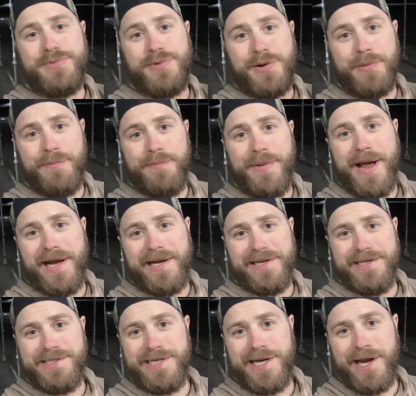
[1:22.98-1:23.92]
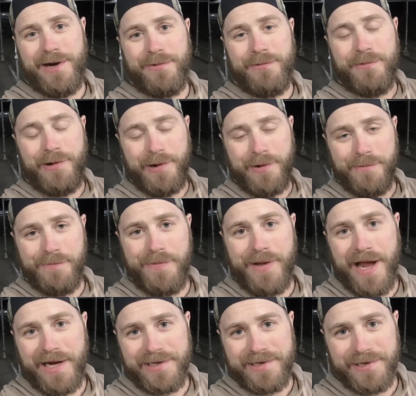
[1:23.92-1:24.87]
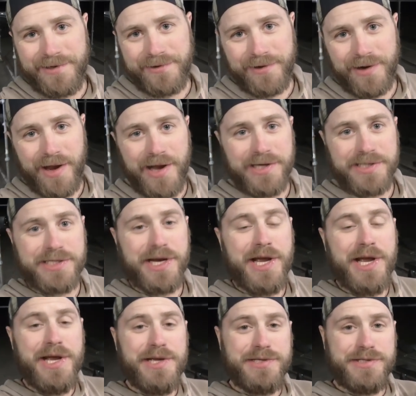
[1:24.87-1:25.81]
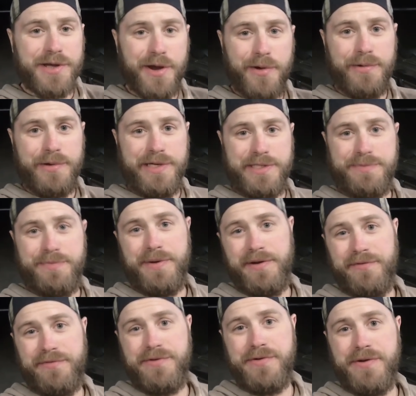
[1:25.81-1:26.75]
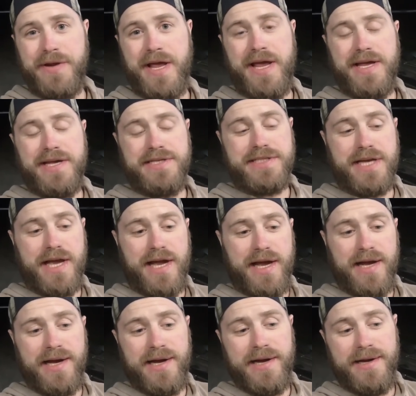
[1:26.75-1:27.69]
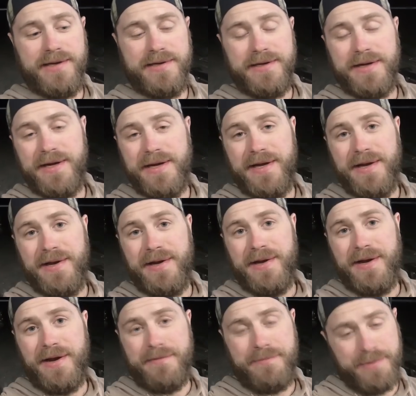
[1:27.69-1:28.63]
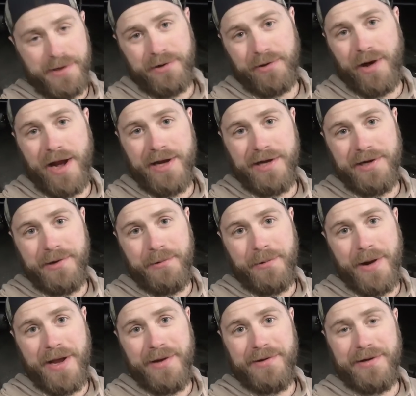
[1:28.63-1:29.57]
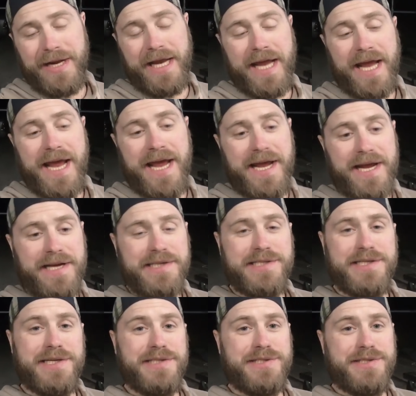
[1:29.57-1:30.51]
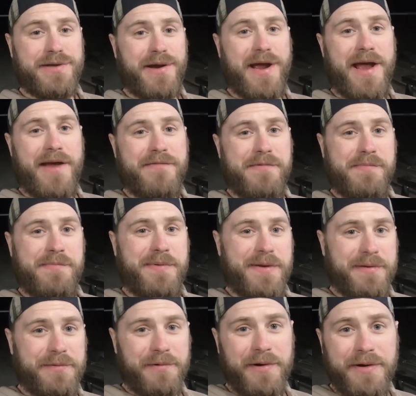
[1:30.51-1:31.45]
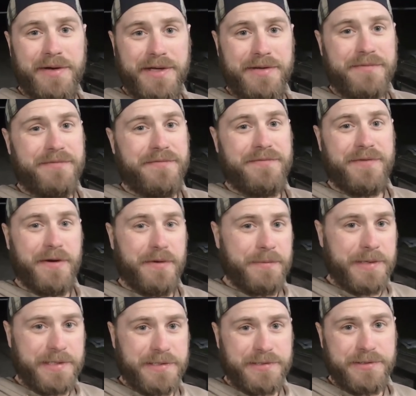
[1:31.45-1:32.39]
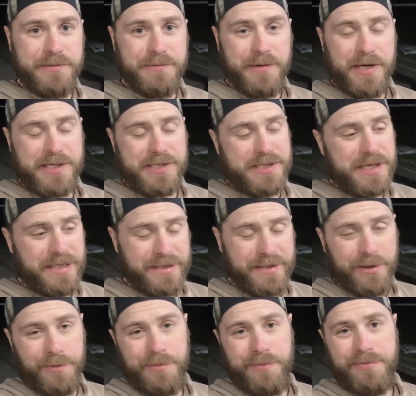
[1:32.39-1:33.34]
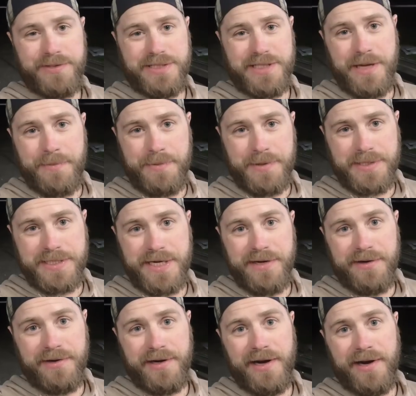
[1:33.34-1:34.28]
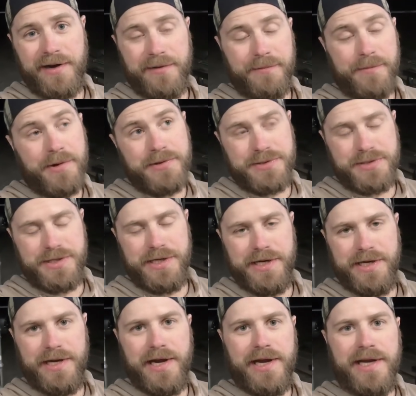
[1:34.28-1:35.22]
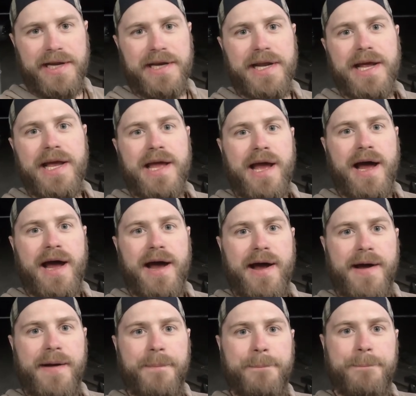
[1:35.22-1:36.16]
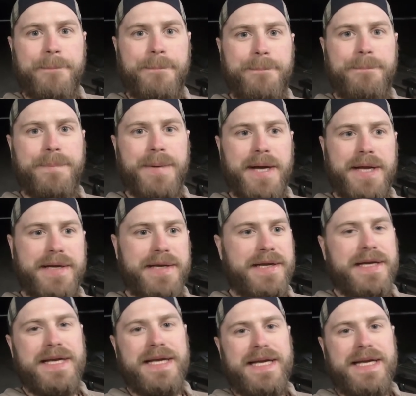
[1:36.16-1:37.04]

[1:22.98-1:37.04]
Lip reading: welcome back to the channel, welcome back to the garage. So it's been a few days. I have been grinding away on the cage, so I haven't been really filming too much, little snippets here and there, mostly tonight. But